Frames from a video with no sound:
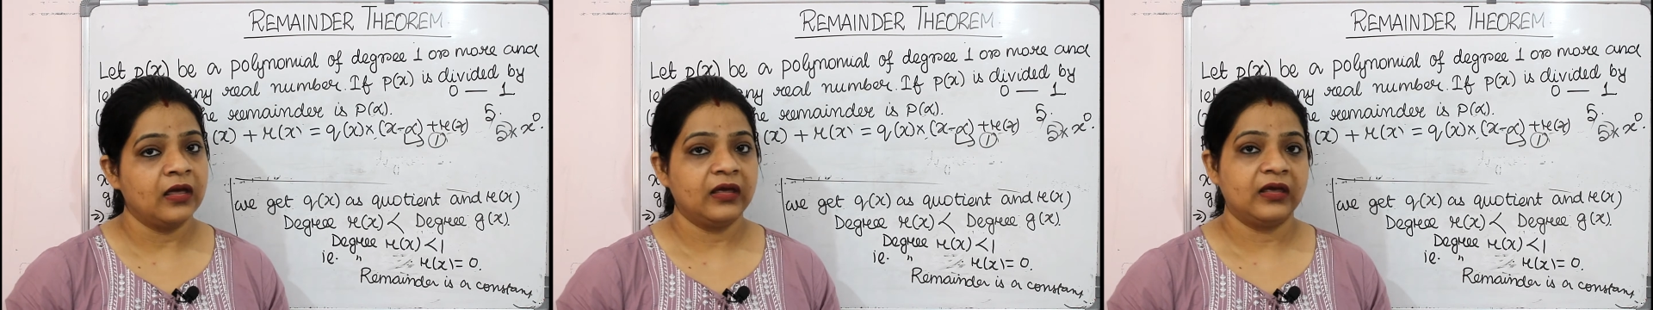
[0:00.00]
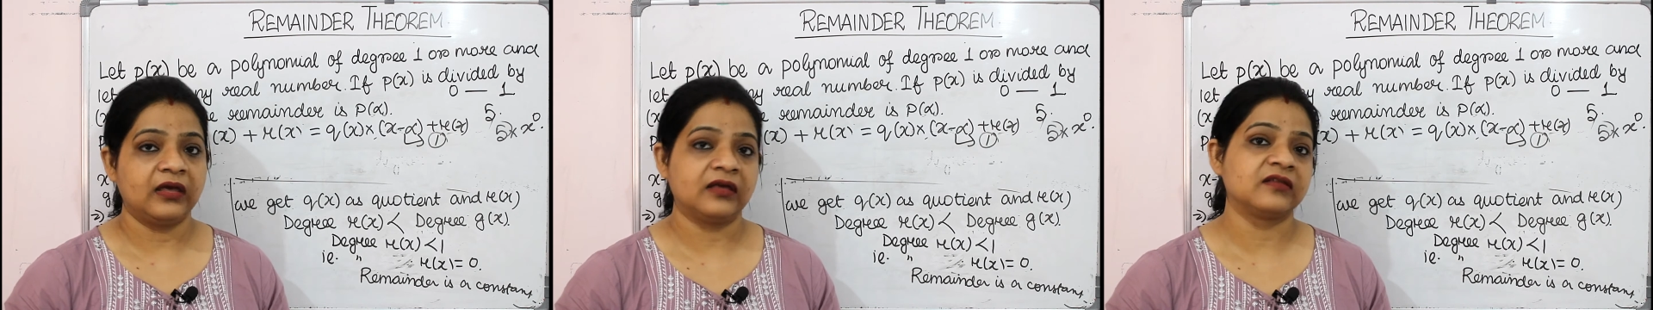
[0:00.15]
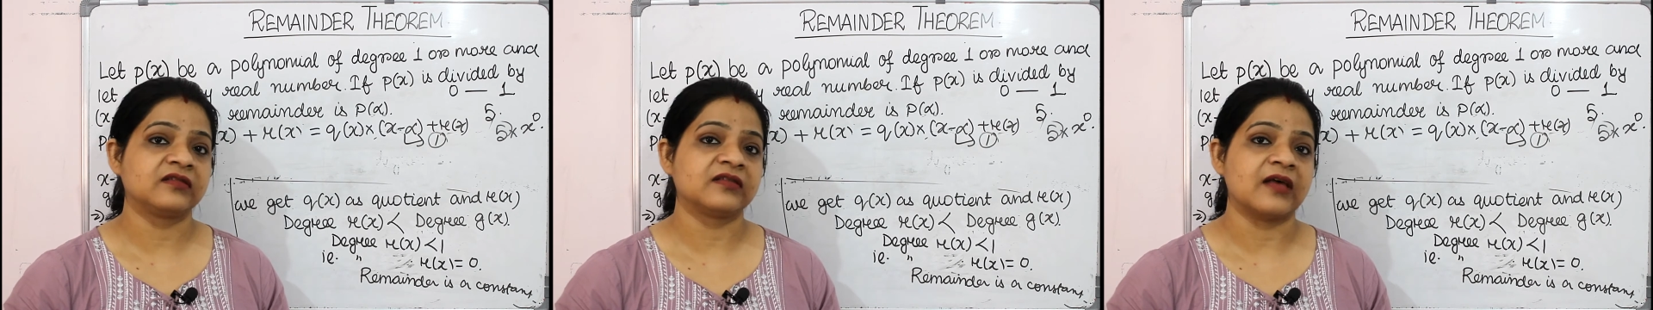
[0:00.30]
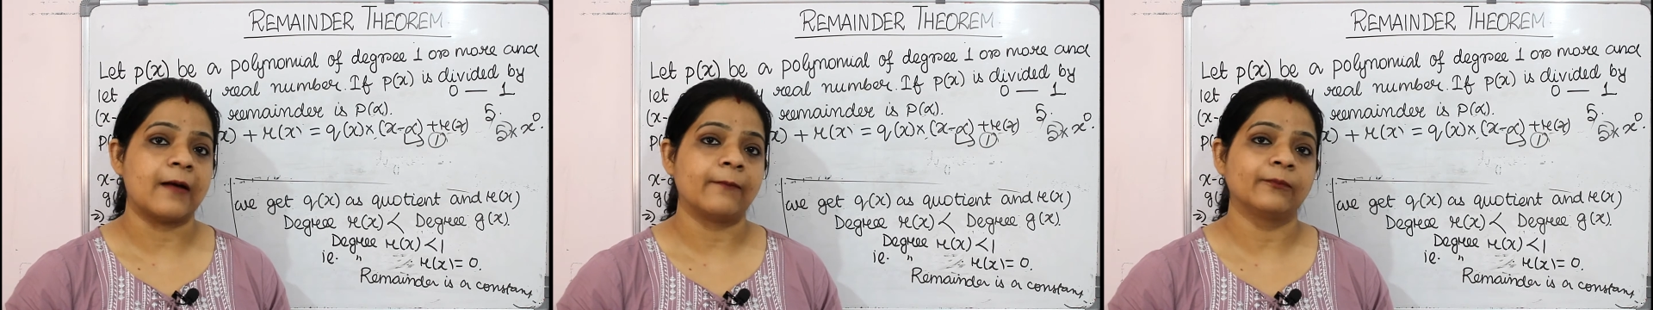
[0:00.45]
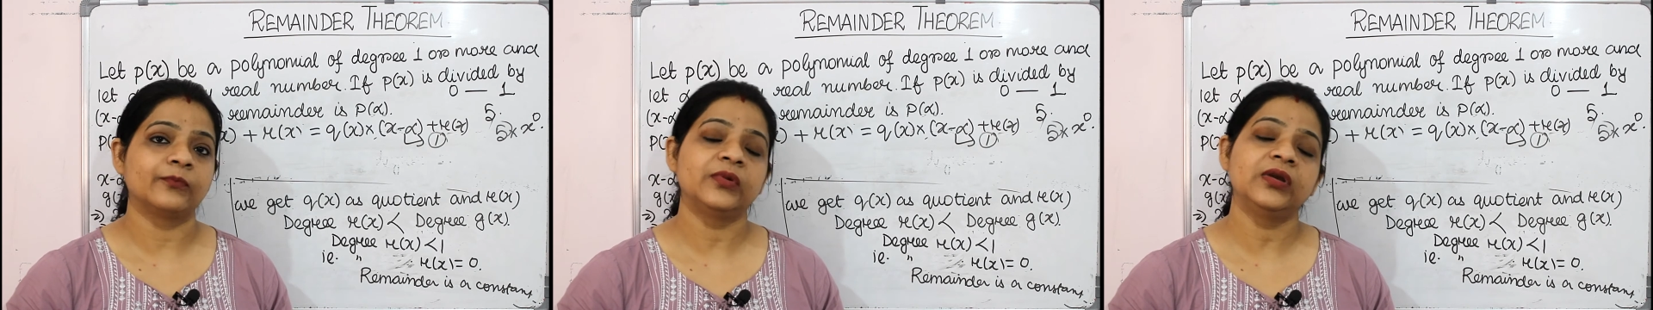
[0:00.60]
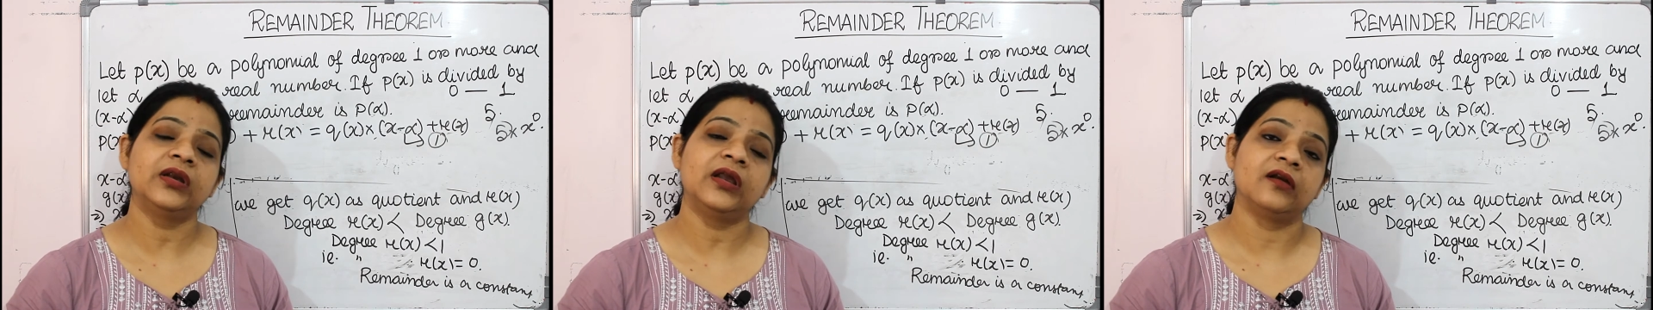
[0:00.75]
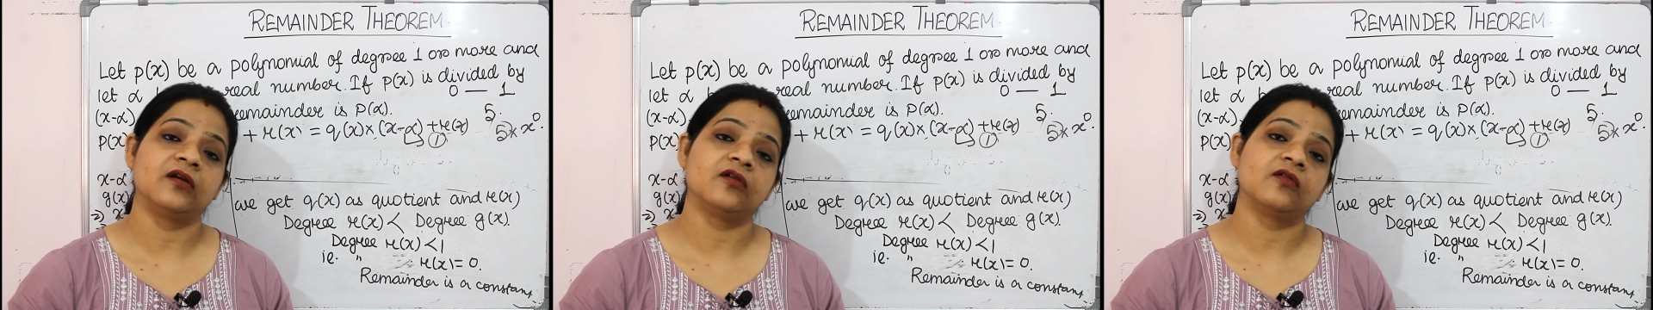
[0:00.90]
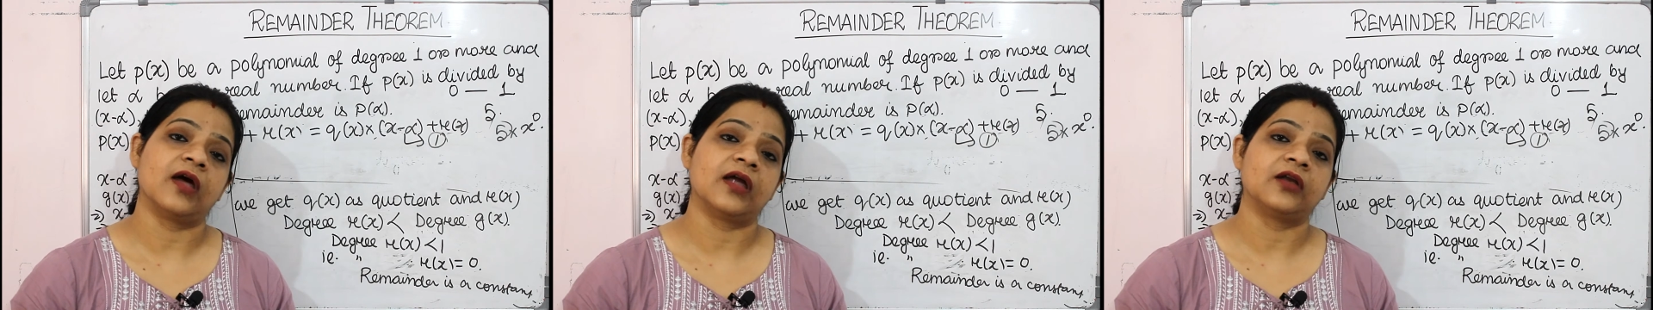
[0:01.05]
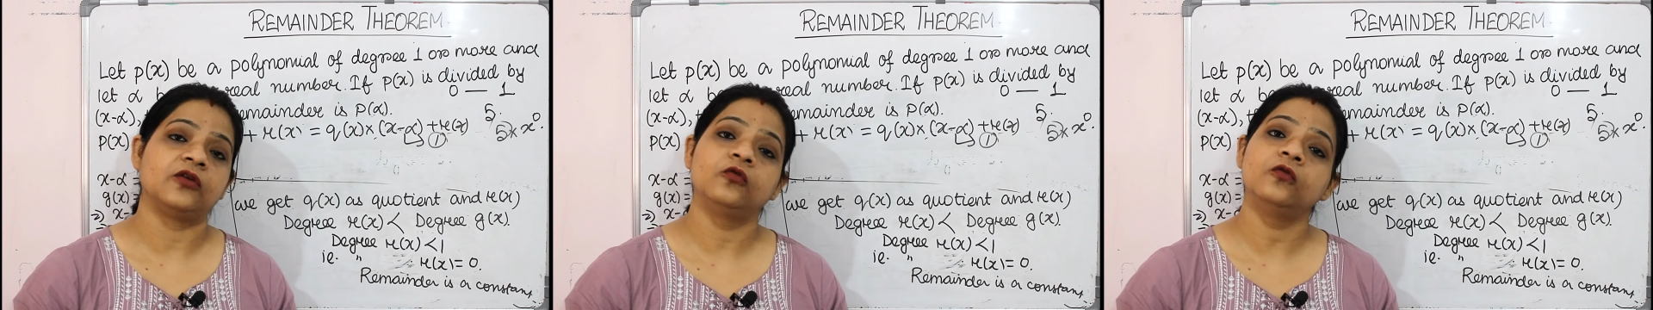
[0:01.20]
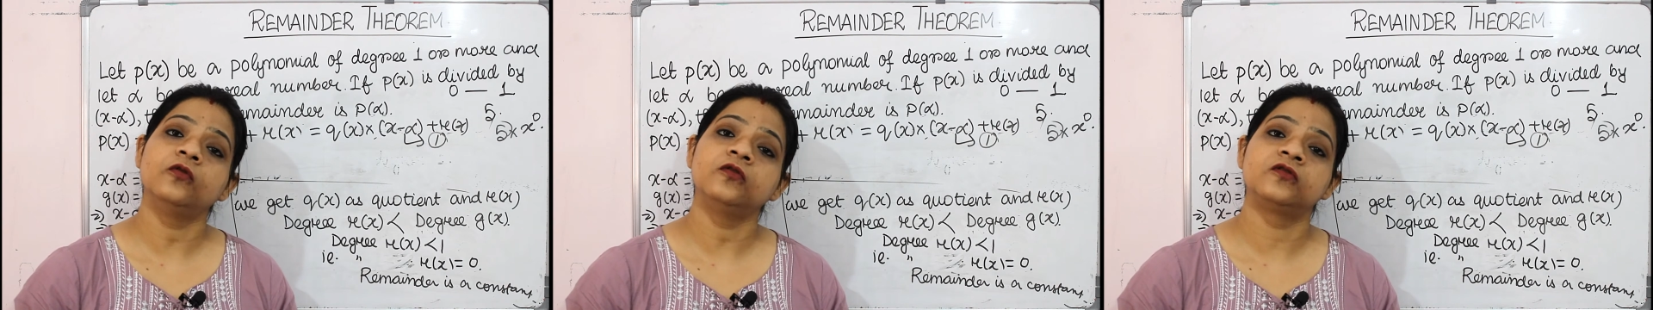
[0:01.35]
example and
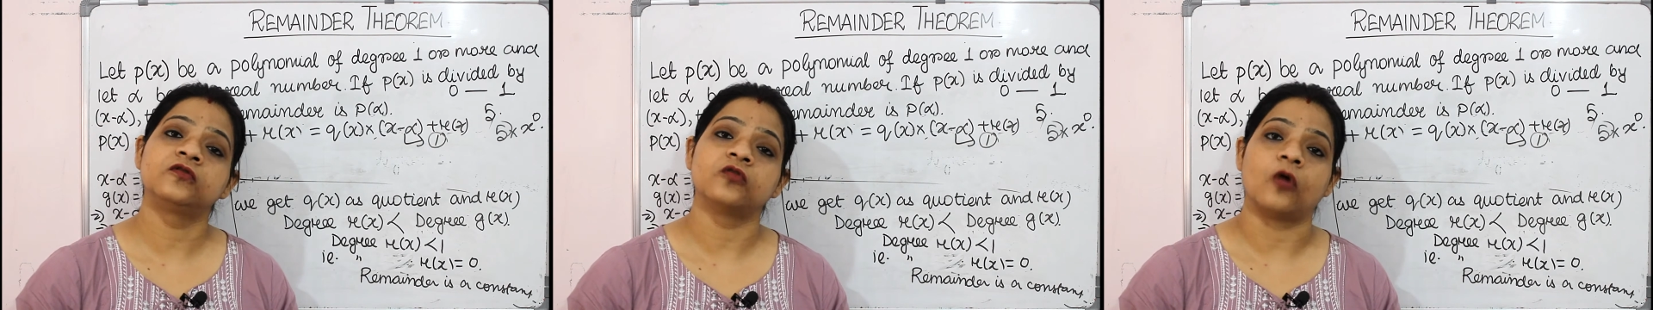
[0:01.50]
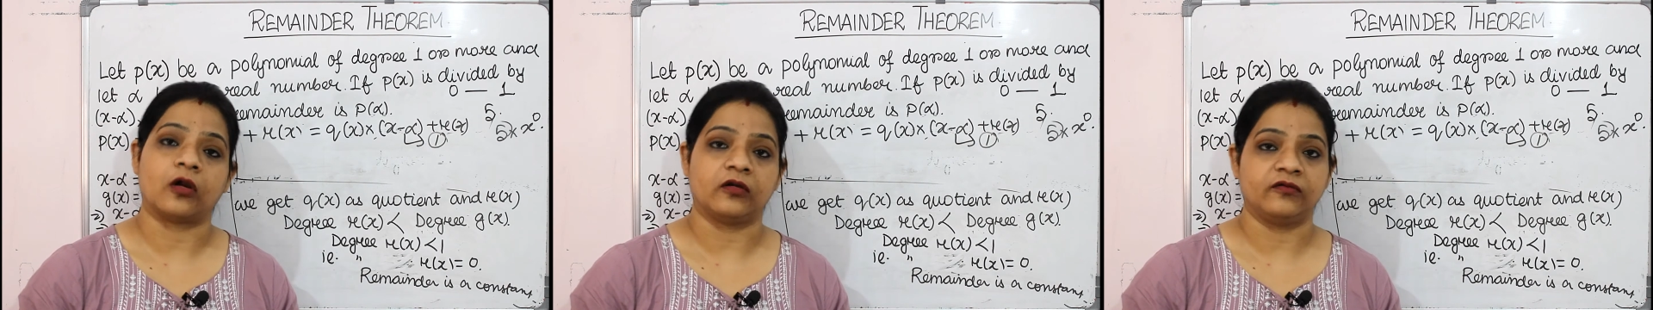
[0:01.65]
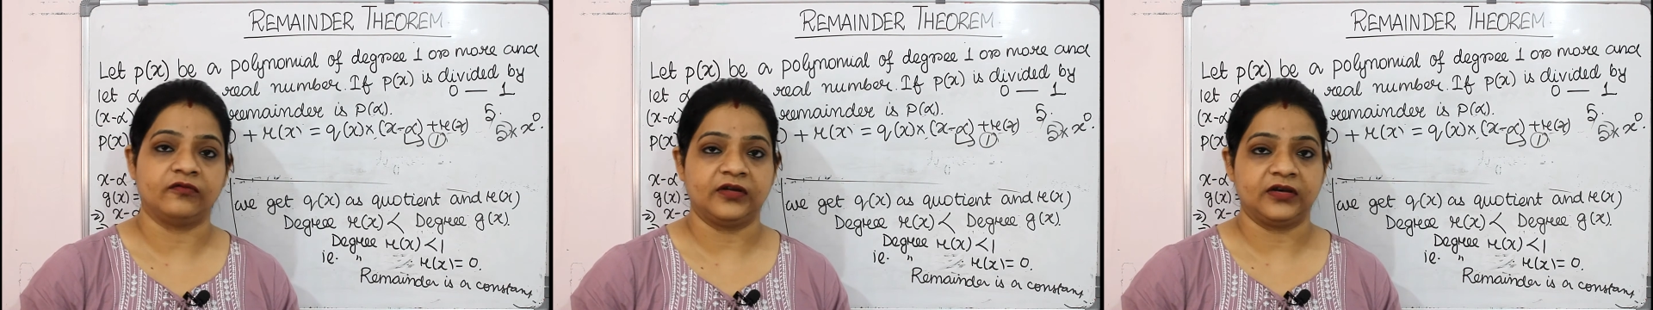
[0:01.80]
try to solve